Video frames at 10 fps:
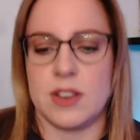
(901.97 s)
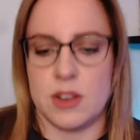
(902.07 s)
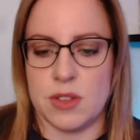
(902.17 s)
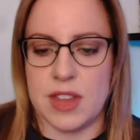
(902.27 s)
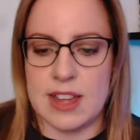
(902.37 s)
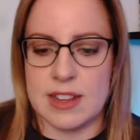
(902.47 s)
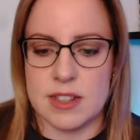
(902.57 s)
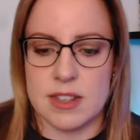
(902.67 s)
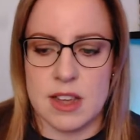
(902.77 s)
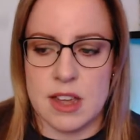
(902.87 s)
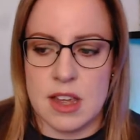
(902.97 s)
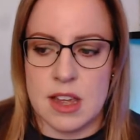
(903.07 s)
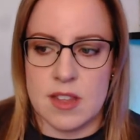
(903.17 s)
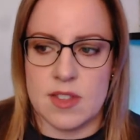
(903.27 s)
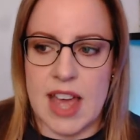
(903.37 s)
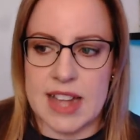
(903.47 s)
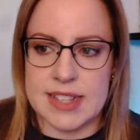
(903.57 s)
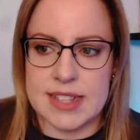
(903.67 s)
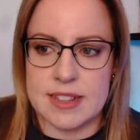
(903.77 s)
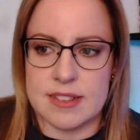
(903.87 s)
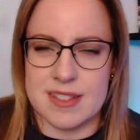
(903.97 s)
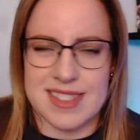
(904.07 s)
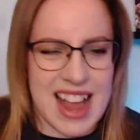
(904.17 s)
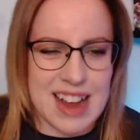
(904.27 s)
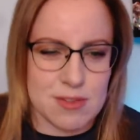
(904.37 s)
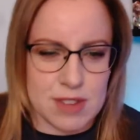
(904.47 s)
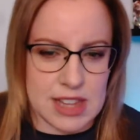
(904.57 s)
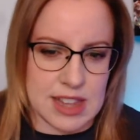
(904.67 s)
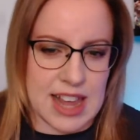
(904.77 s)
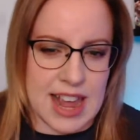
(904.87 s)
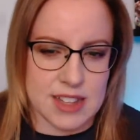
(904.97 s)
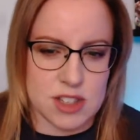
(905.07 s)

do things. That's not really the case.